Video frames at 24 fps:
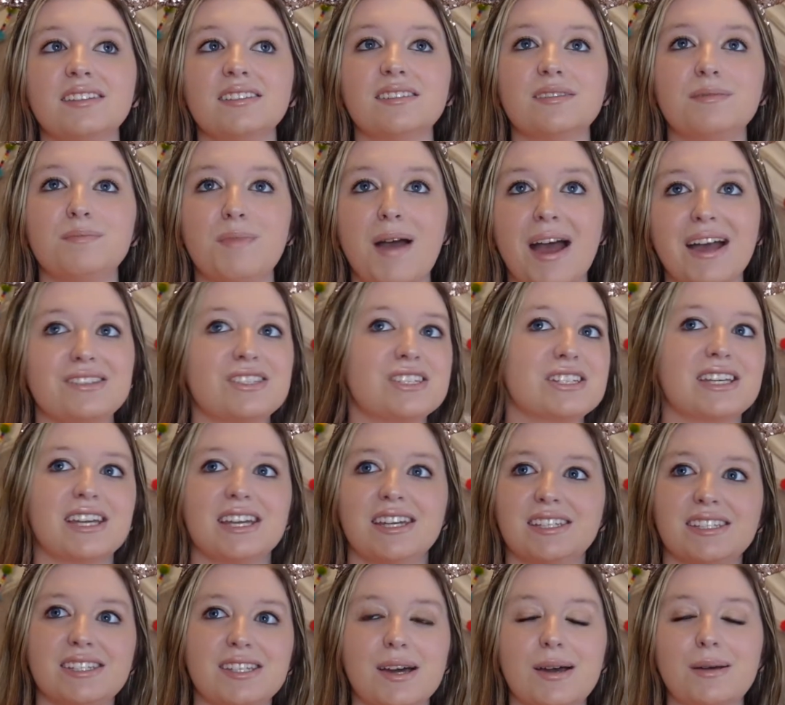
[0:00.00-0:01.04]
Magic
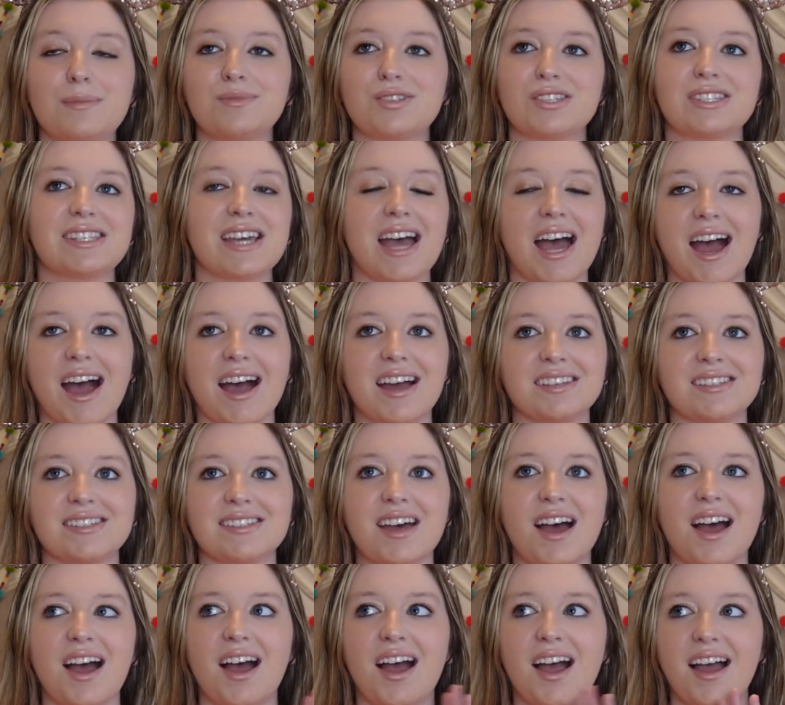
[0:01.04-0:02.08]
Kingdom just has
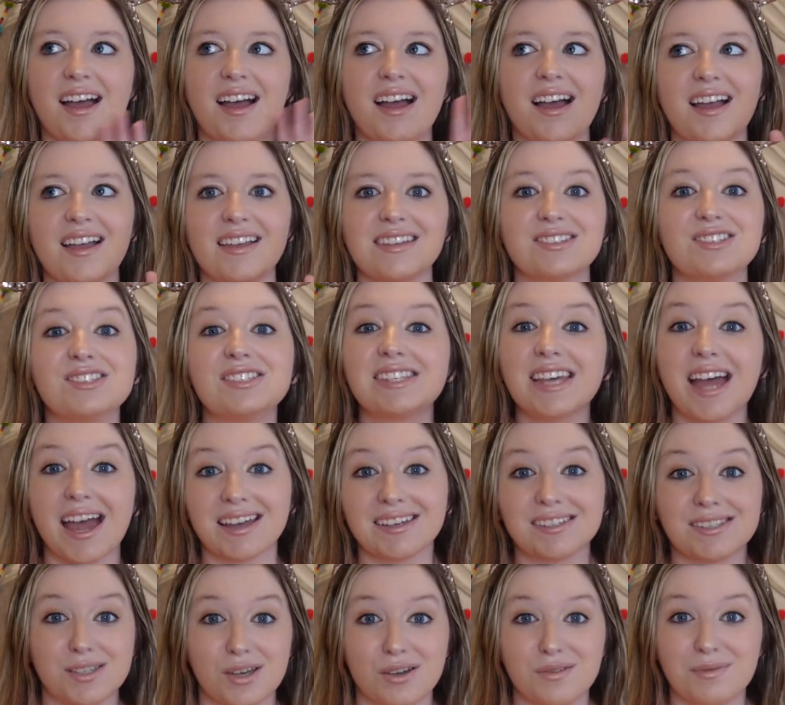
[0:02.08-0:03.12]

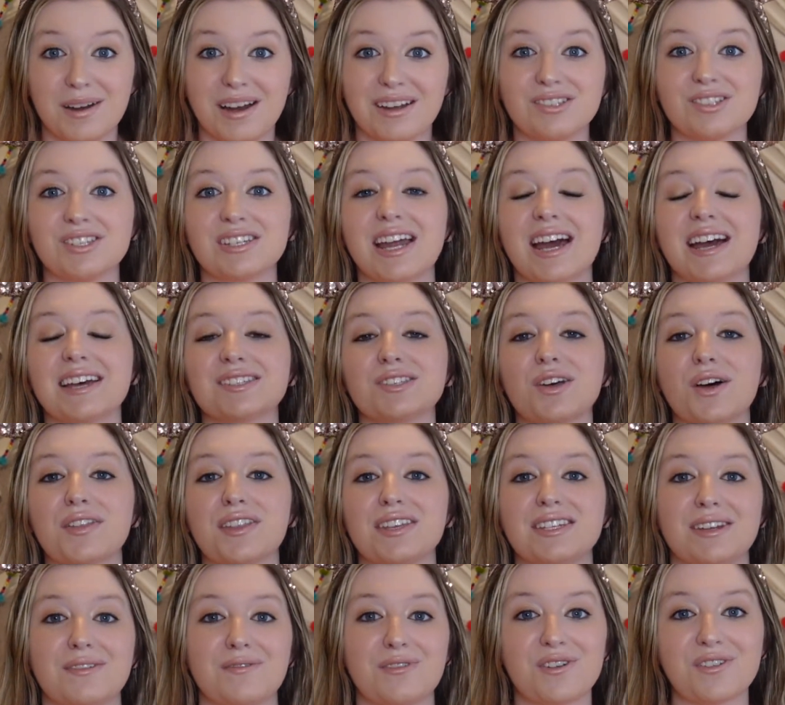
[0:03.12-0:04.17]
so much. It has all the
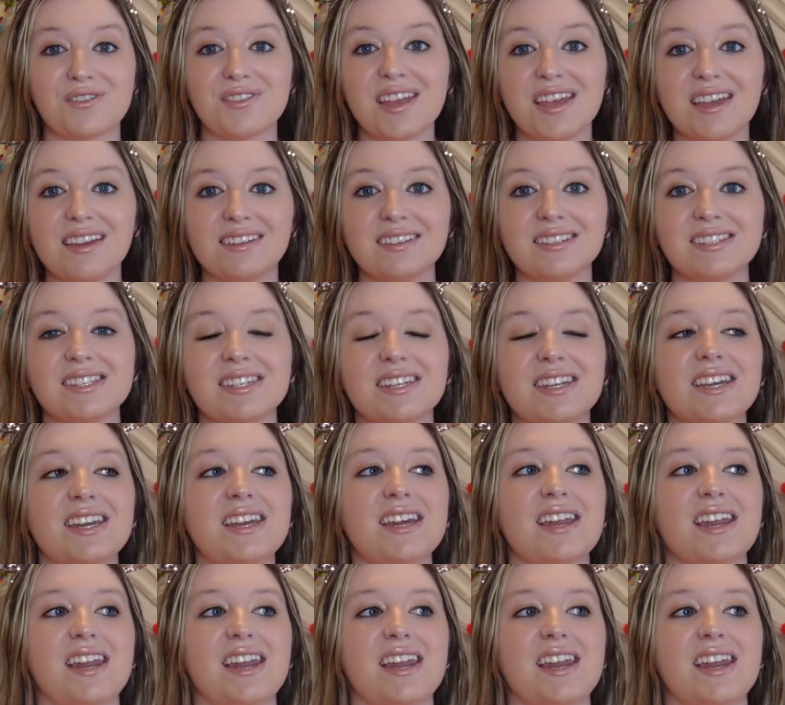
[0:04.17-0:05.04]
different lands in it.